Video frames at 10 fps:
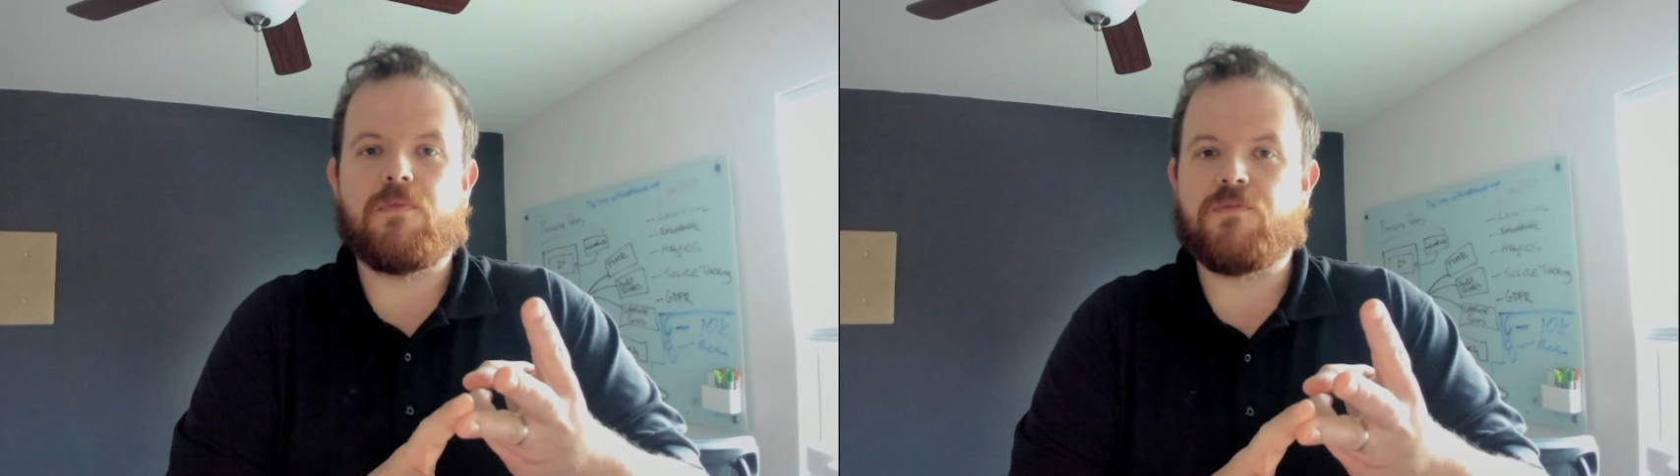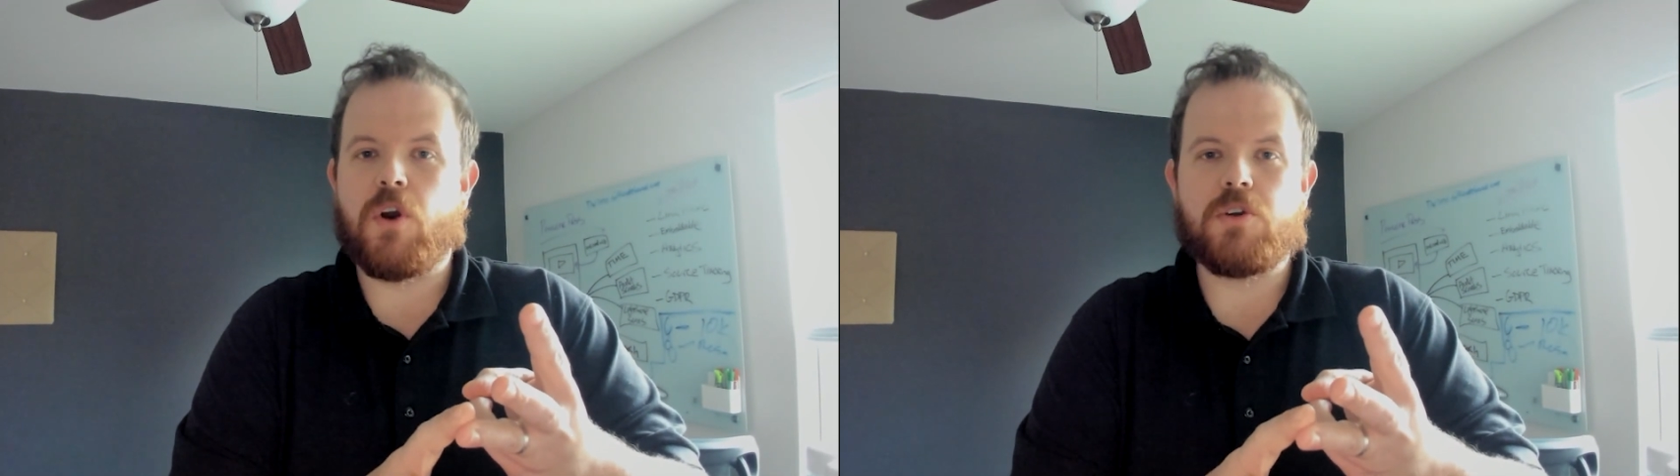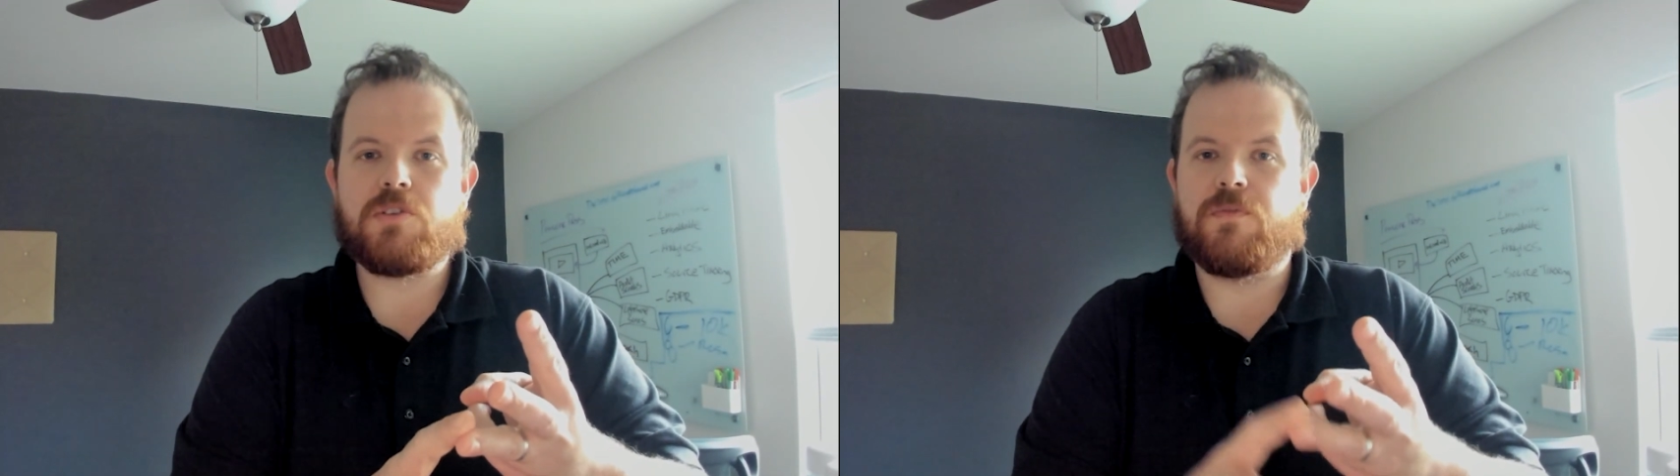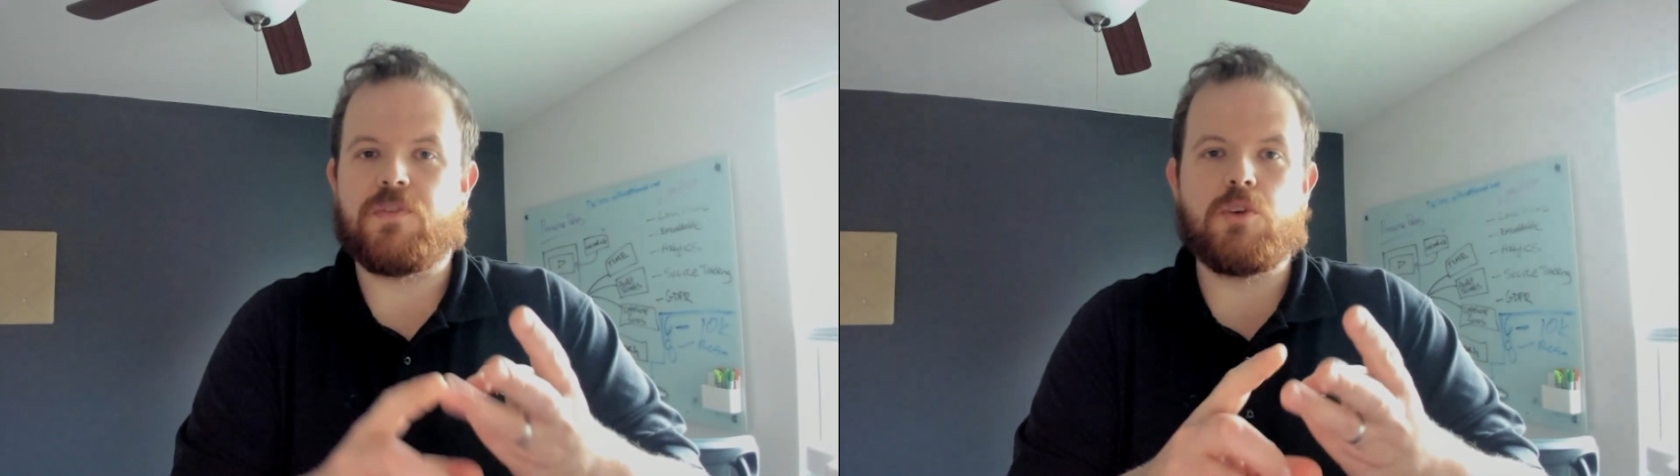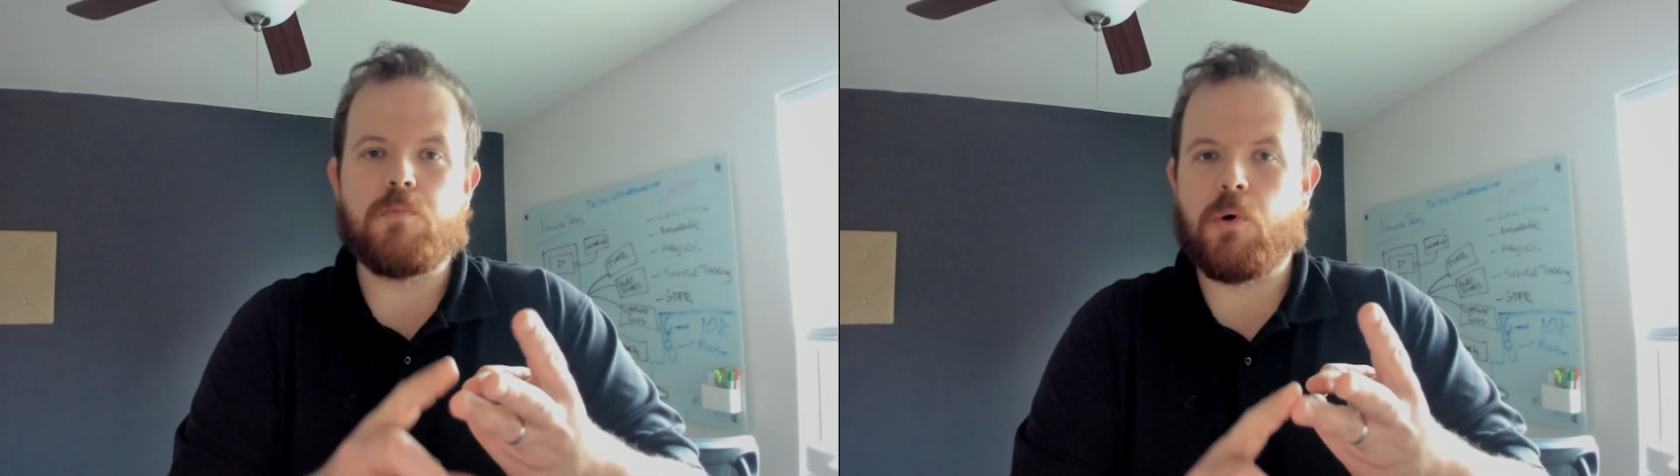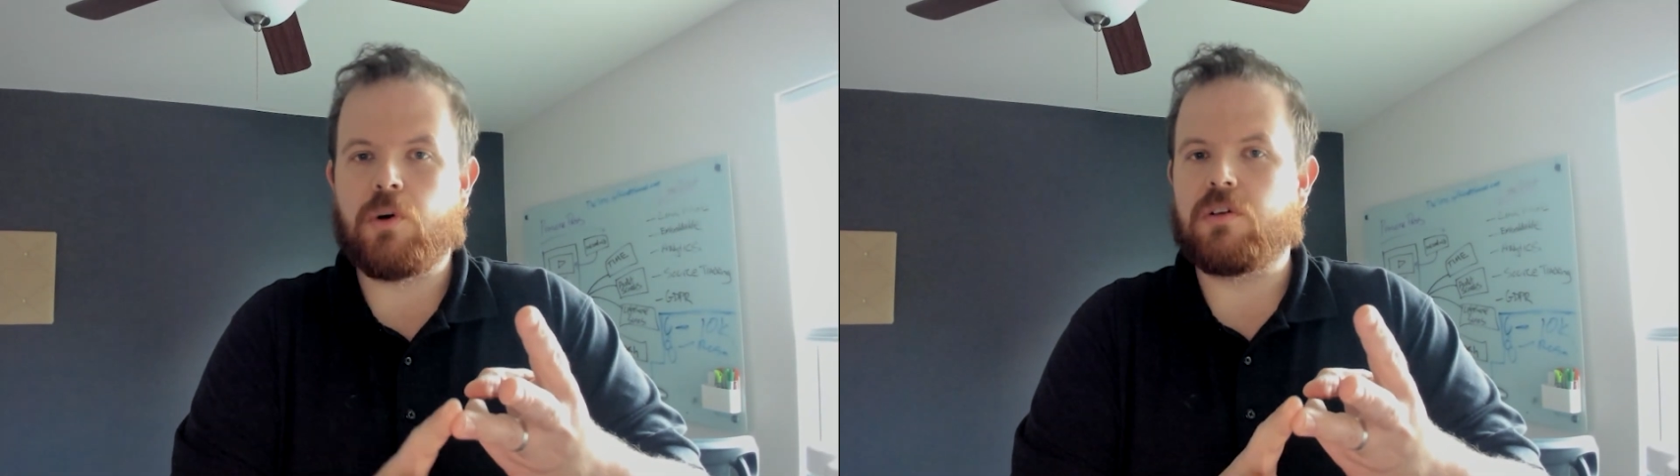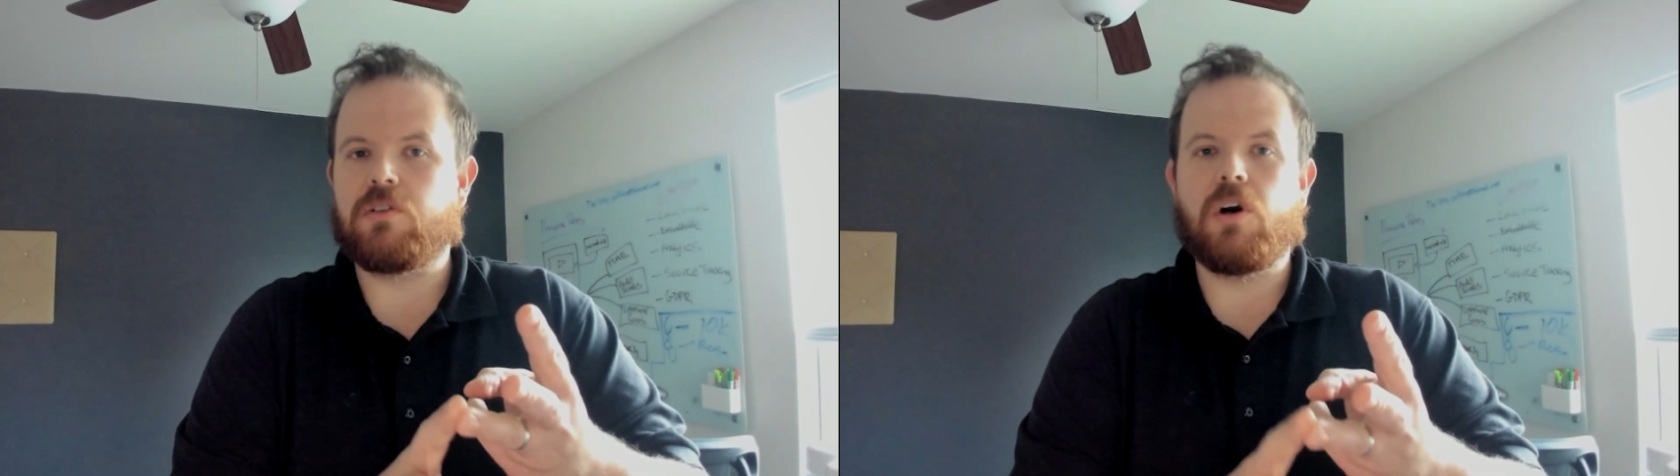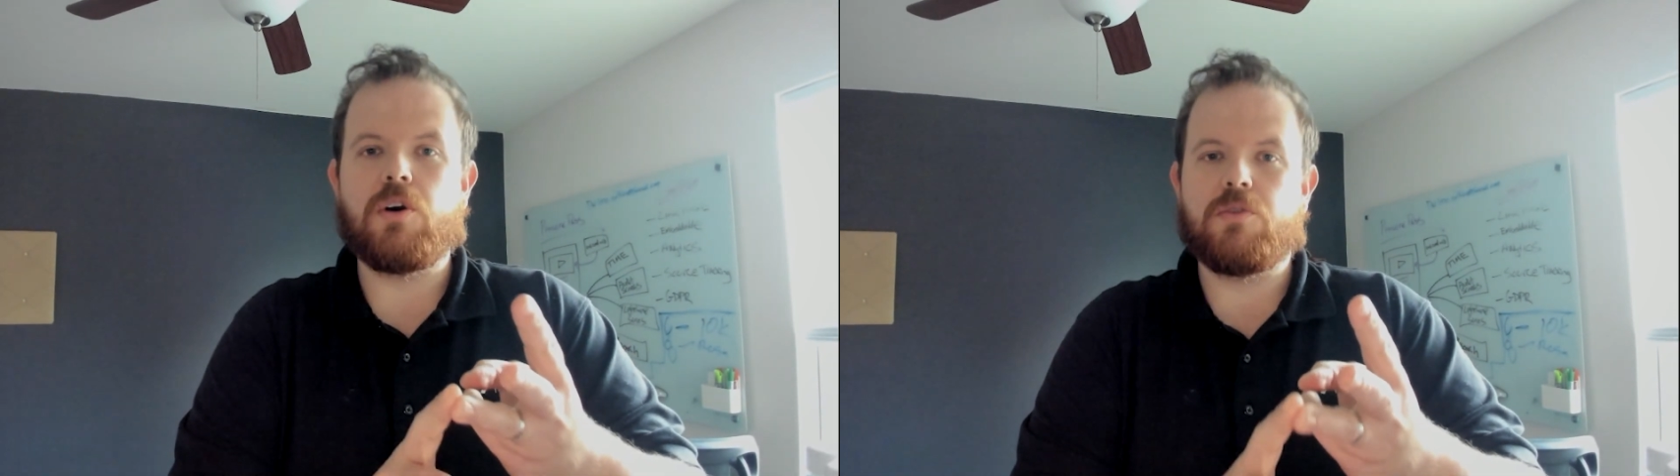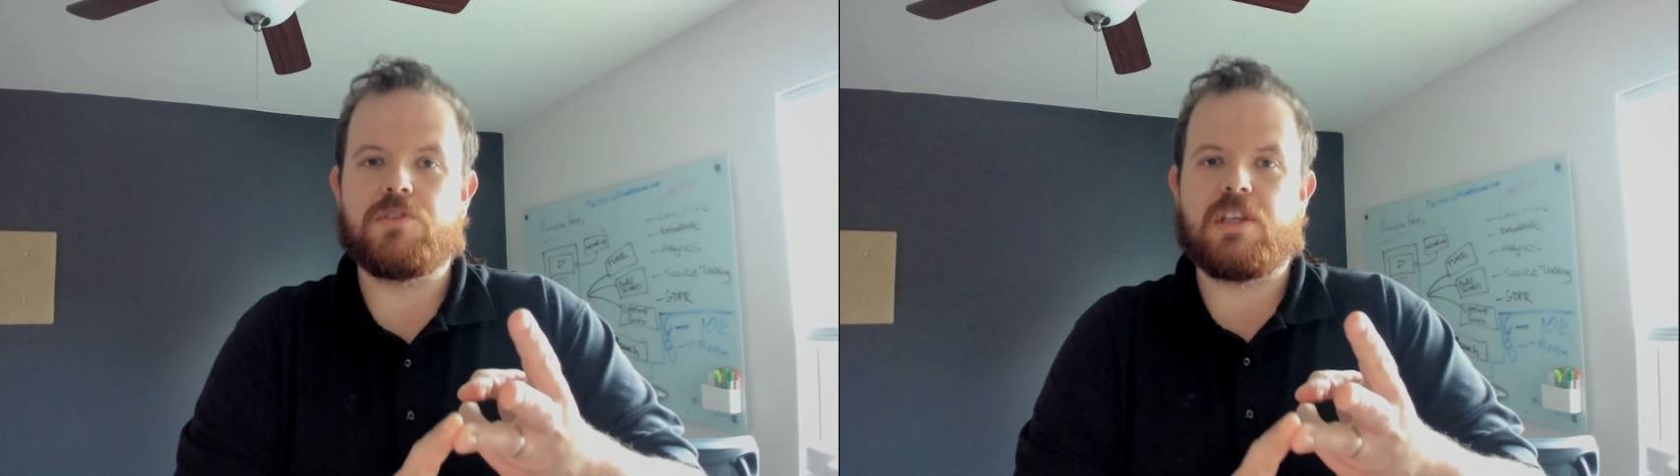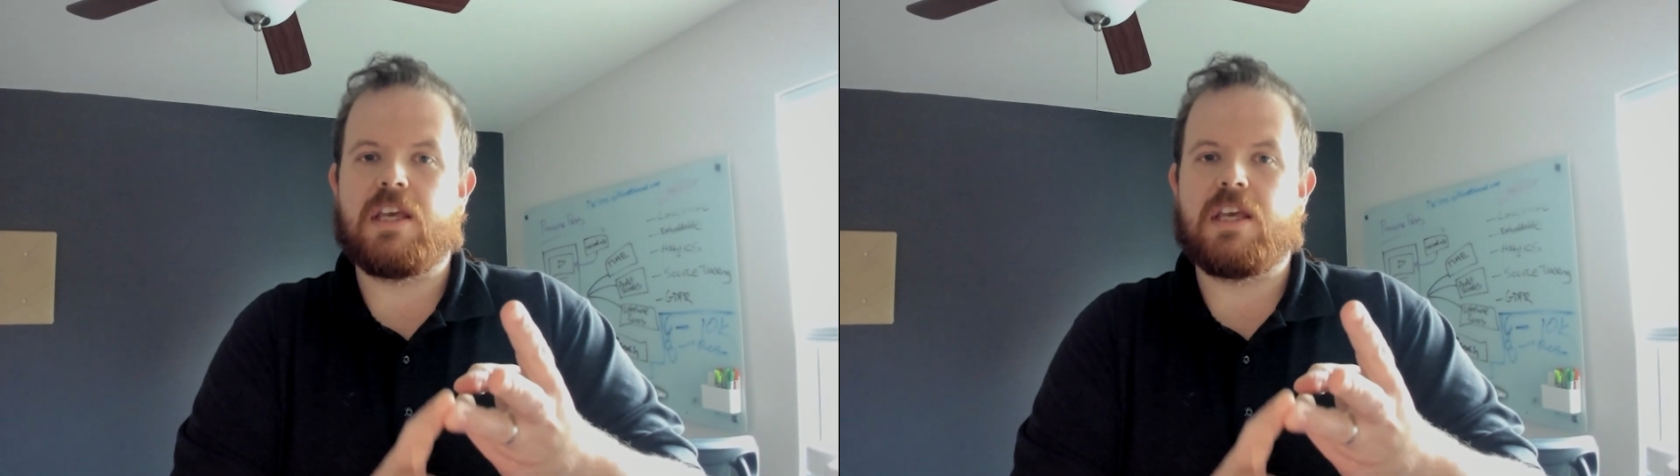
first viewport loads